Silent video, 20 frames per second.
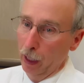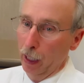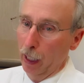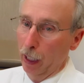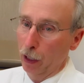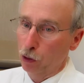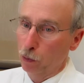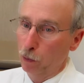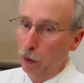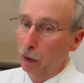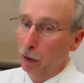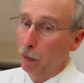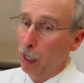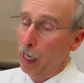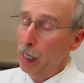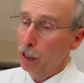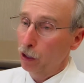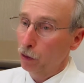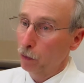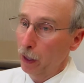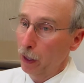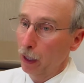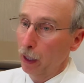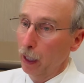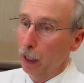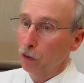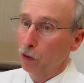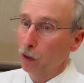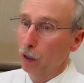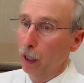It's been my
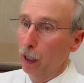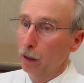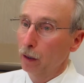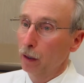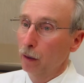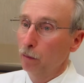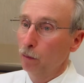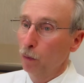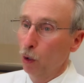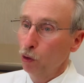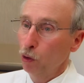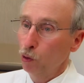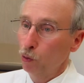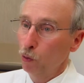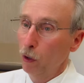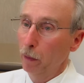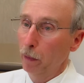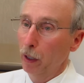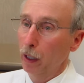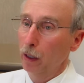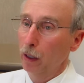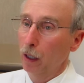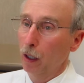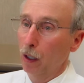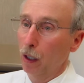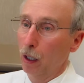experience that most women,